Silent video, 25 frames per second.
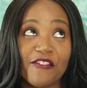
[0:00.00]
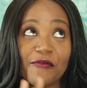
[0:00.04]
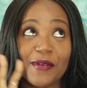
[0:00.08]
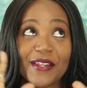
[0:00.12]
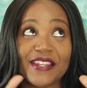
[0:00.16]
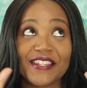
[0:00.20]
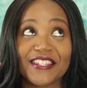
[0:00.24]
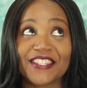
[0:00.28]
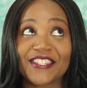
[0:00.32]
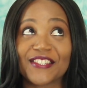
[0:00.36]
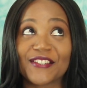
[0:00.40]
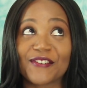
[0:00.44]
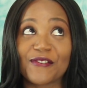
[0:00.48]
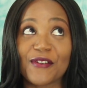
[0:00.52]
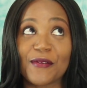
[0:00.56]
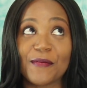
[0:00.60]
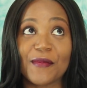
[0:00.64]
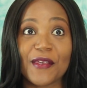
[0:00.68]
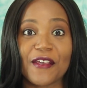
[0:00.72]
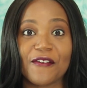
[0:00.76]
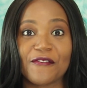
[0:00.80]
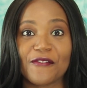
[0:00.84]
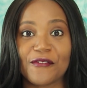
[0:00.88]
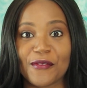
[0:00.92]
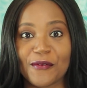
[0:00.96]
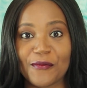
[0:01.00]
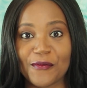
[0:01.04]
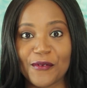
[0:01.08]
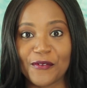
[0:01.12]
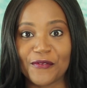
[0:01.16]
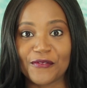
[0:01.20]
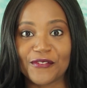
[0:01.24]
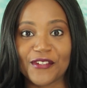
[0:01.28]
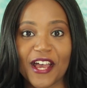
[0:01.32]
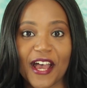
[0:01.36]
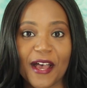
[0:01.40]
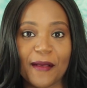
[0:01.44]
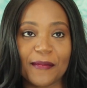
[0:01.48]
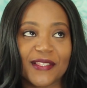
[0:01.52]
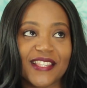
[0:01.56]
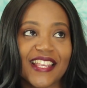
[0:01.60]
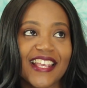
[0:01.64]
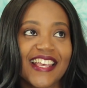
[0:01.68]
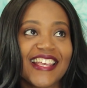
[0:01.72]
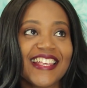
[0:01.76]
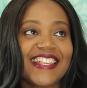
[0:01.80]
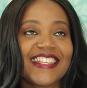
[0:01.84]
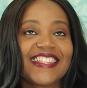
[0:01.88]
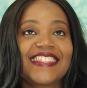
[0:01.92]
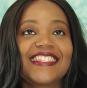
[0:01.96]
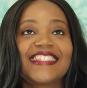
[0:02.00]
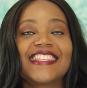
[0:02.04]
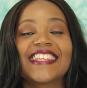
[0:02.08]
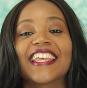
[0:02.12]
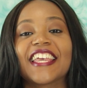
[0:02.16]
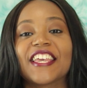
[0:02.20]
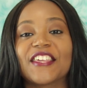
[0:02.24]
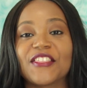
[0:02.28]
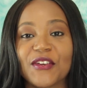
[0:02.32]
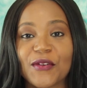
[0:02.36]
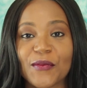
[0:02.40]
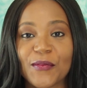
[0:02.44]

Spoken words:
I've been screaming it from the rooftops, singing